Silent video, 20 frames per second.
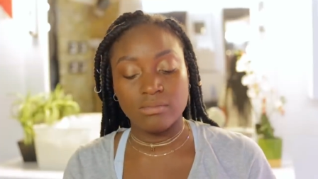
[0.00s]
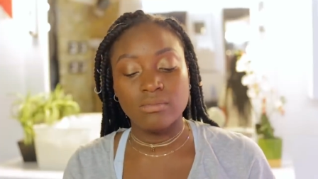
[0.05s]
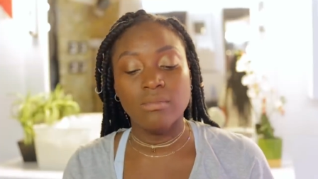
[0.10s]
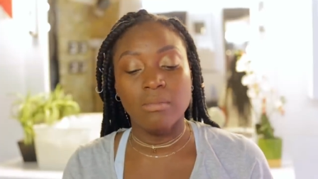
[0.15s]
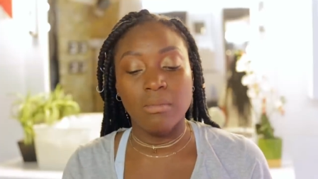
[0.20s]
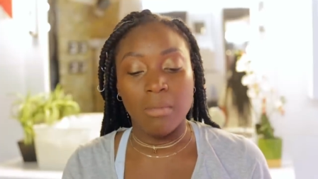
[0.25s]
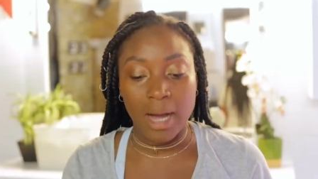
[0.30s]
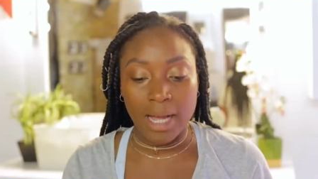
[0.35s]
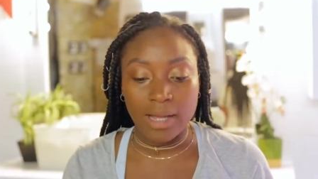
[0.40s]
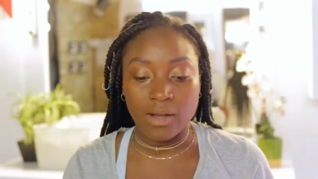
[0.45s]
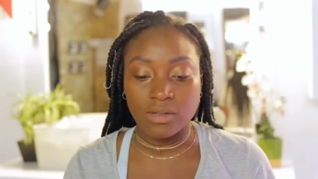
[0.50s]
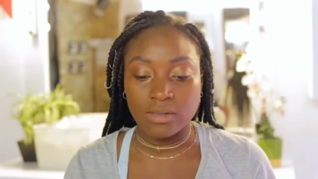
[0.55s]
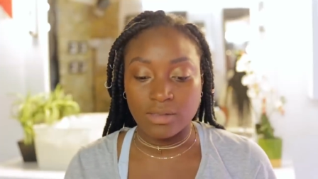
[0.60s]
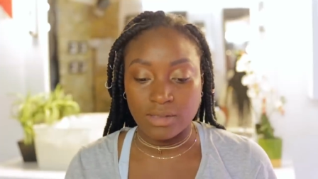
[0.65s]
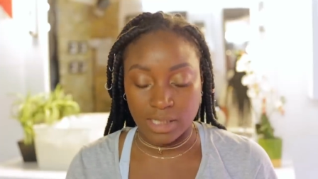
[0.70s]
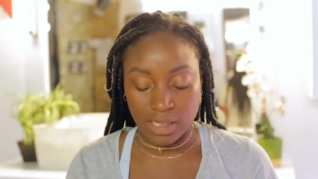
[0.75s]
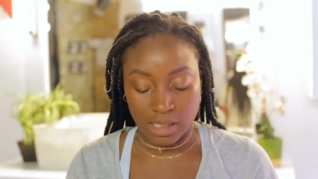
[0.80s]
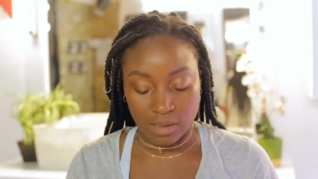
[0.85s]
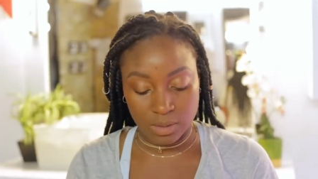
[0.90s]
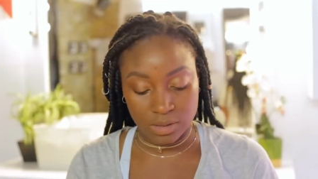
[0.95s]
my
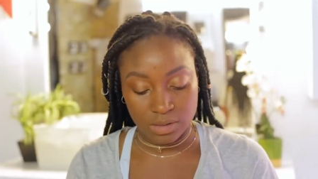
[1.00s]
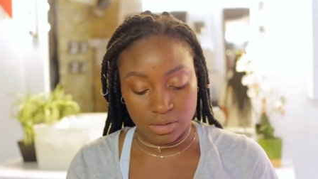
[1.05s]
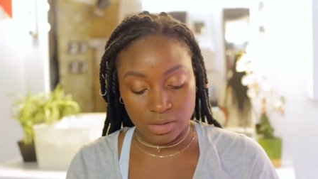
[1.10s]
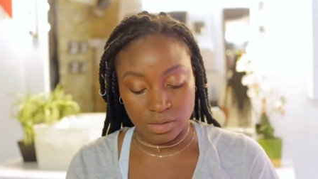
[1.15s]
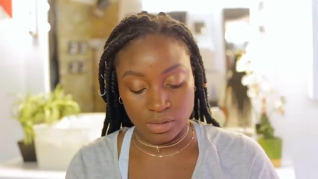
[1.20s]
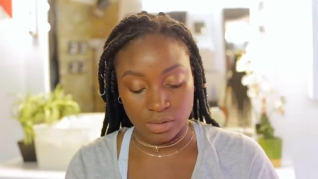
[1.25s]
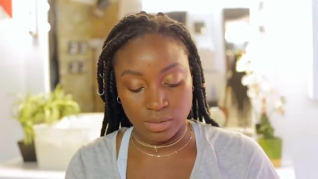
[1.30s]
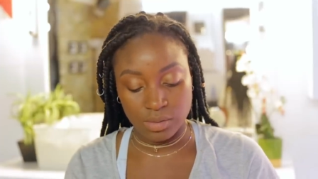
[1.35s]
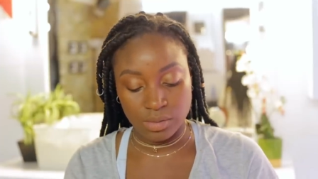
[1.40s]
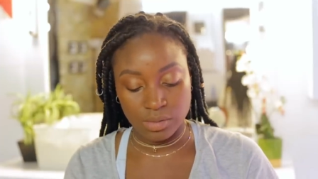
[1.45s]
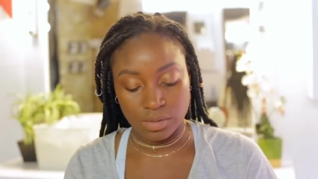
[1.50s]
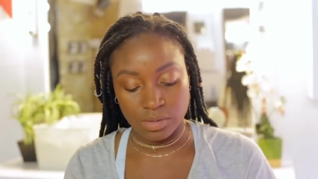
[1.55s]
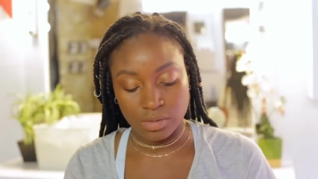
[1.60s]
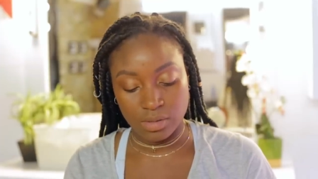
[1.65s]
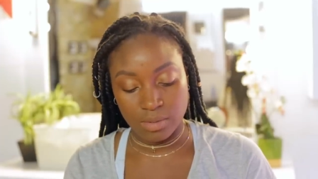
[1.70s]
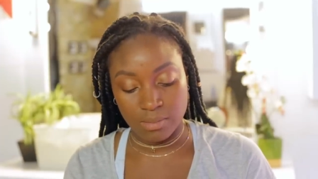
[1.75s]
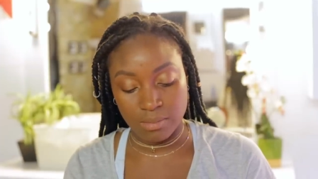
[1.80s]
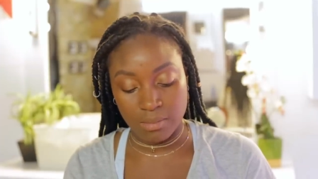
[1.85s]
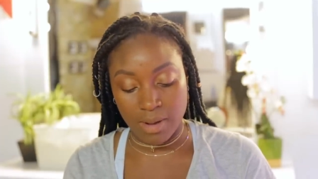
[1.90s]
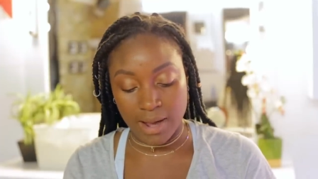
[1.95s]
concealer was too,
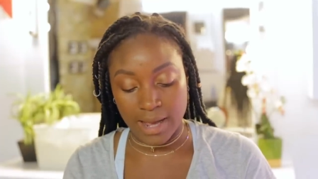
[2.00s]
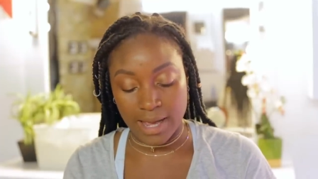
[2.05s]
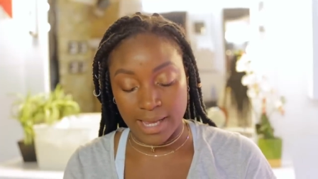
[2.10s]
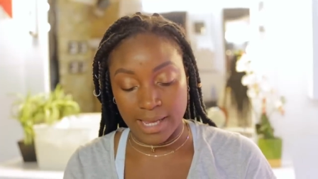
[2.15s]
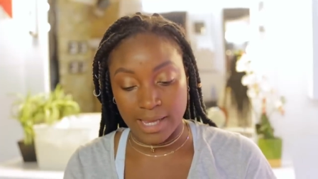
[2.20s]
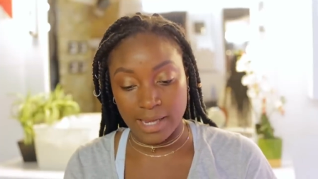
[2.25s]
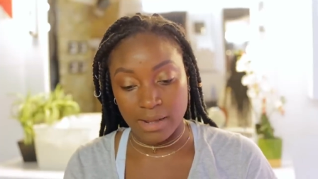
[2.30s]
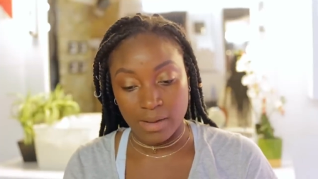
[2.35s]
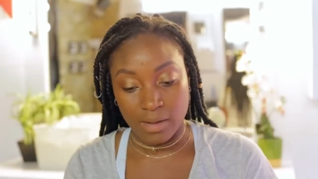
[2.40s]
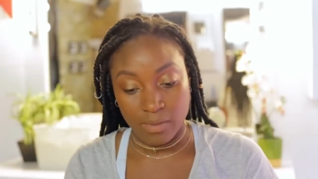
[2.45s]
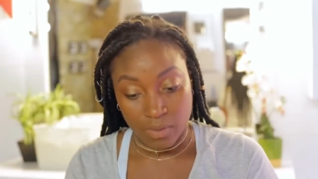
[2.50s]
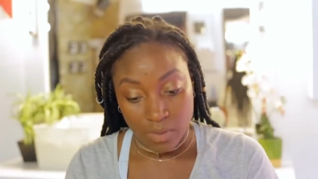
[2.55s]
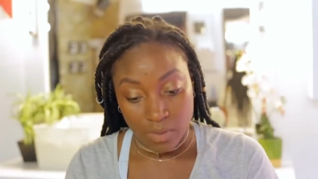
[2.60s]
my,